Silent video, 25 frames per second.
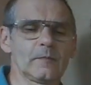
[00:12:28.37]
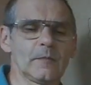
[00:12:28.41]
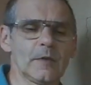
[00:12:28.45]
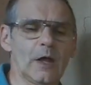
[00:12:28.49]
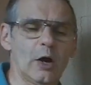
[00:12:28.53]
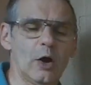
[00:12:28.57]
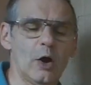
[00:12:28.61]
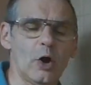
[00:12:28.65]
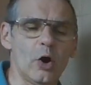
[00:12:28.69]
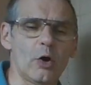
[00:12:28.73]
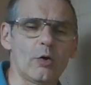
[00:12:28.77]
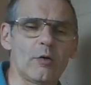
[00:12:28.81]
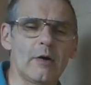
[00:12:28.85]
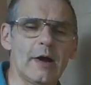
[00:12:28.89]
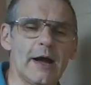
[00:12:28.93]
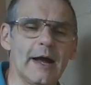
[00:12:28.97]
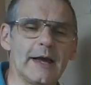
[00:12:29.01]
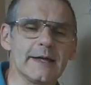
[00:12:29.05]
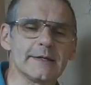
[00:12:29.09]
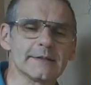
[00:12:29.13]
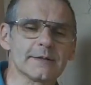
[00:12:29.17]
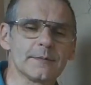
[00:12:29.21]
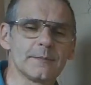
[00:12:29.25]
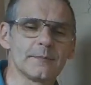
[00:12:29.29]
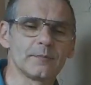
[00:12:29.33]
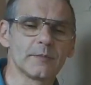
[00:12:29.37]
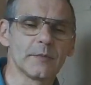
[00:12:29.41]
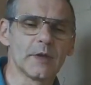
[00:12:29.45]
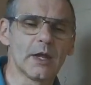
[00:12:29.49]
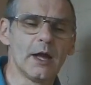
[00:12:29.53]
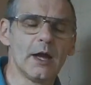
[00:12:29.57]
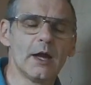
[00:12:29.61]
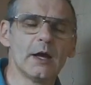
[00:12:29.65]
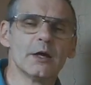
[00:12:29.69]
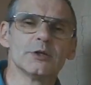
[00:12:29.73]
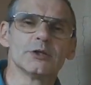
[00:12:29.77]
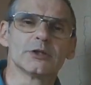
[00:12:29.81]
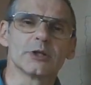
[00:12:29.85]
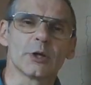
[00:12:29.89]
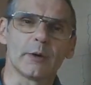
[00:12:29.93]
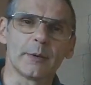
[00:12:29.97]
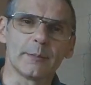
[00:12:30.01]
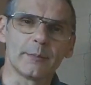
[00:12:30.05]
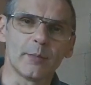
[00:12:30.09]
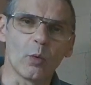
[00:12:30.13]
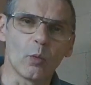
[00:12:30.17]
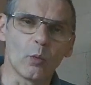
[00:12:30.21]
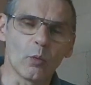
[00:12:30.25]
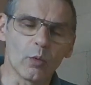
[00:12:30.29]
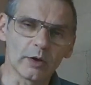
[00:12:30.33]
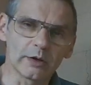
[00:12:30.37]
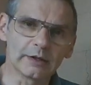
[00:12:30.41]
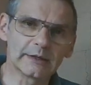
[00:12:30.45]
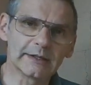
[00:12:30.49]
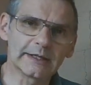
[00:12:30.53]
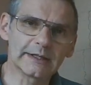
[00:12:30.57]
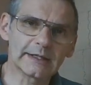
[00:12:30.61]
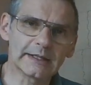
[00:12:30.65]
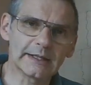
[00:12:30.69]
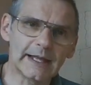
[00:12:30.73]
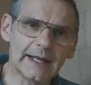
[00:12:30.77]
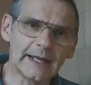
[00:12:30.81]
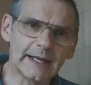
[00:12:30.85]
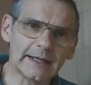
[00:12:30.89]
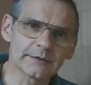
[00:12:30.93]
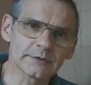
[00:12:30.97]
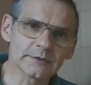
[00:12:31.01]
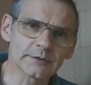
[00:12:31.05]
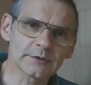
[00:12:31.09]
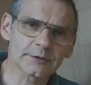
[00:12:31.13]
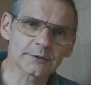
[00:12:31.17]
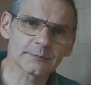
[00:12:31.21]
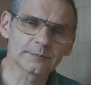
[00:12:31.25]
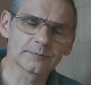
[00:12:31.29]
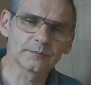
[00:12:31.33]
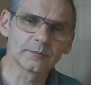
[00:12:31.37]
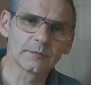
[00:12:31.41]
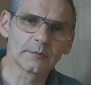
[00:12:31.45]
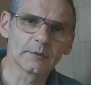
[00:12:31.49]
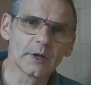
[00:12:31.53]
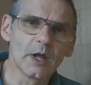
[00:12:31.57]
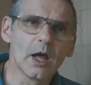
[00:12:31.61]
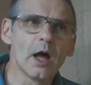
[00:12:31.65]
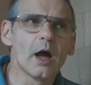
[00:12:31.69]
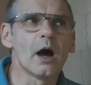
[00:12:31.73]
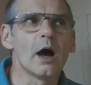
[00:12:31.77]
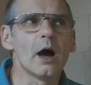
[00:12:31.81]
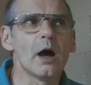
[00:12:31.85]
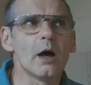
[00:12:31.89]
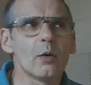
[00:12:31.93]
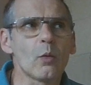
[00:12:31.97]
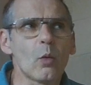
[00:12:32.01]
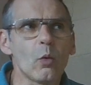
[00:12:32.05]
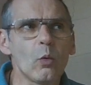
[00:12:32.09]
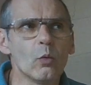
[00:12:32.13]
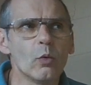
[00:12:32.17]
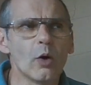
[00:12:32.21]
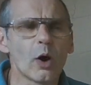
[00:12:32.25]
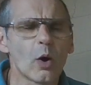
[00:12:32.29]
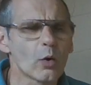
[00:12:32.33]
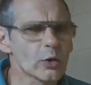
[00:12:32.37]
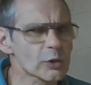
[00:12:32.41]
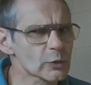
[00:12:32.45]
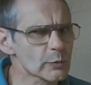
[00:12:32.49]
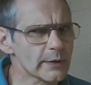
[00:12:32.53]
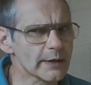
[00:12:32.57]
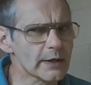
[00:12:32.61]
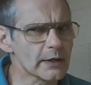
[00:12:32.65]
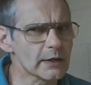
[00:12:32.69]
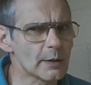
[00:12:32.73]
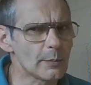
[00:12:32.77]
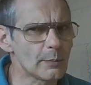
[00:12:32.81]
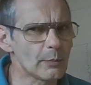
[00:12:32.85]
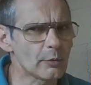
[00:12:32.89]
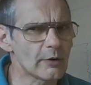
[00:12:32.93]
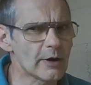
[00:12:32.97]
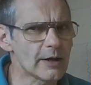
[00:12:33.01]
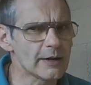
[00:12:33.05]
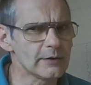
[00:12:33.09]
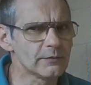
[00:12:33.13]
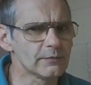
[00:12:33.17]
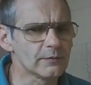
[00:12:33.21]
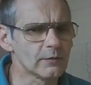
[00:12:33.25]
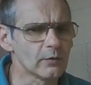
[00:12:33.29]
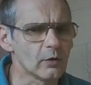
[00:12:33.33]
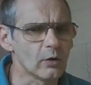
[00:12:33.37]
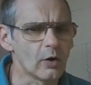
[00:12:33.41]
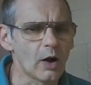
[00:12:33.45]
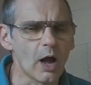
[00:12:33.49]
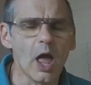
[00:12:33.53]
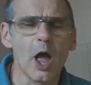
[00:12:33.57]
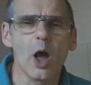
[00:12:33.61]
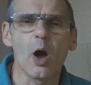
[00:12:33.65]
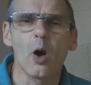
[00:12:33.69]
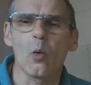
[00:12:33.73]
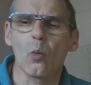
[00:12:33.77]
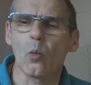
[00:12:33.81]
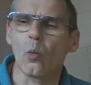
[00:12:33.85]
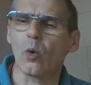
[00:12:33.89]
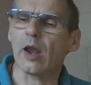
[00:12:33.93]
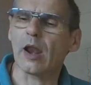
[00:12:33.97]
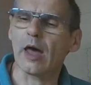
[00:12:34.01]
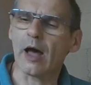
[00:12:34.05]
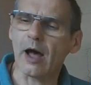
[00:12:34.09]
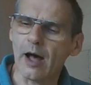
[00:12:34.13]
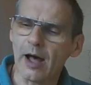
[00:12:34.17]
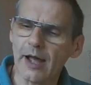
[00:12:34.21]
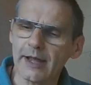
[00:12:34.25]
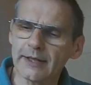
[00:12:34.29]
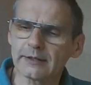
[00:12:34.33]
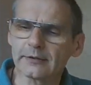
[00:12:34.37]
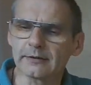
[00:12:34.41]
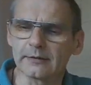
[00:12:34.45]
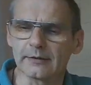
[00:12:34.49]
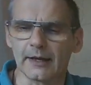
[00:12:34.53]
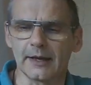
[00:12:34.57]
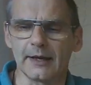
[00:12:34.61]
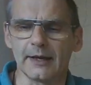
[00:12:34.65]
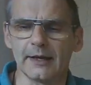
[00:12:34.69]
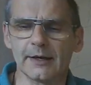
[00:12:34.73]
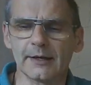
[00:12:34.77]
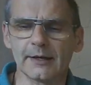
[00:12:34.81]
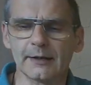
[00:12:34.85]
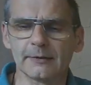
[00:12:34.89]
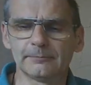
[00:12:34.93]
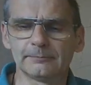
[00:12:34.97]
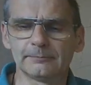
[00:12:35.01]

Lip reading: All right. So we put one little hand. What are we going to pray for? Well, I think